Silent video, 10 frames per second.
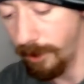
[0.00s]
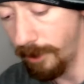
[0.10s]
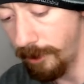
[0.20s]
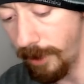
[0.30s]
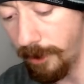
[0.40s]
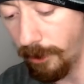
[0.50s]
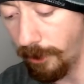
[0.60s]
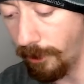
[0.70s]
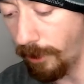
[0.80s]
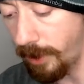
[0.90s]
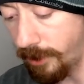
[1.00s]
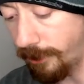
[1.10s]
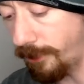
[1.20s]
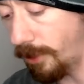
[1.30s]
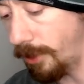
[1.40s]
maybe it'll wait until
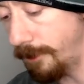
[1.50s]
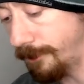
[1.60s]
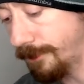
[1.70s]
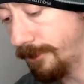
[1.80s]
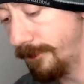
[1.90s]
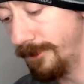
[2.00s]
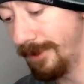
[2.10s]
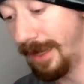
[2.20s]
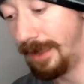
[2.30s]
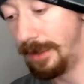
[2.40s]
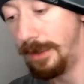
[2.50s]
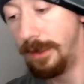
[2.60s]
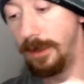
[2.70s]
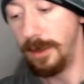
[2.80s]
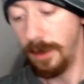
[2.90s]
fall.
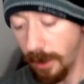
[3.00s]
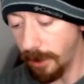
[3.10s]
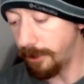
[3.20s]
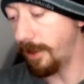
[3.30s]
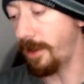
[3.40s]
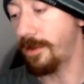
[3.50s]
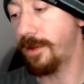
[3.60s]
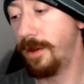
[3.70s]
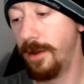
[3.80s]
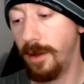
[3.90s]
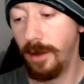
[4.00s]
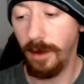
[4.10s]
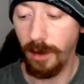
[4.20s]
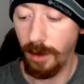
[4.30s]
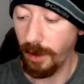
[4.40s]
All right.
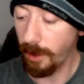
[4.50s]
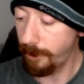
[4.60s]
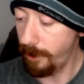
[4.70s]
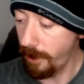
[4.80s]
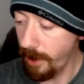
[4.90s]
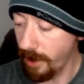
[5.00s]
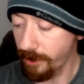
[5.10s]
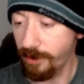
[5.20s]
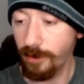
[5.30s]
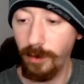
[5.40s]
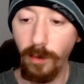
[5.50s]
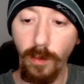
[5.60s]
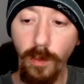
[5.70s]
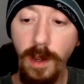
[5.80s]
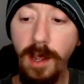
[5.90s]
Up next,
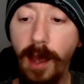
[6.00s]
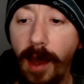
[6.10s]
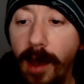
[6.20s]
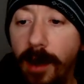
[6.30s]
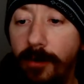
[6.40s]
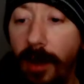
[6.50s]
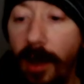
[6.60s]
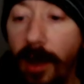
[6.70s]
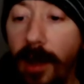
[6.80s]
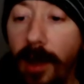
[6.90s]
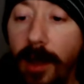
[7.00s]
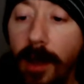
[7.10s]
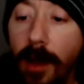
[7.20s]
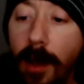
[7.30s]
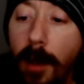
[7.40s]
we have a
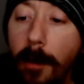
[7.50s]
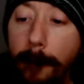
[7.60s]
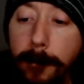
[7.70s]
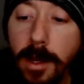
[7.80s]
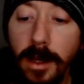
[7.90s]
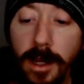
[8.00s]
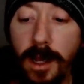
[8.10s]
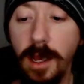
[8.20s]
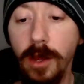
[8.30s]
Milly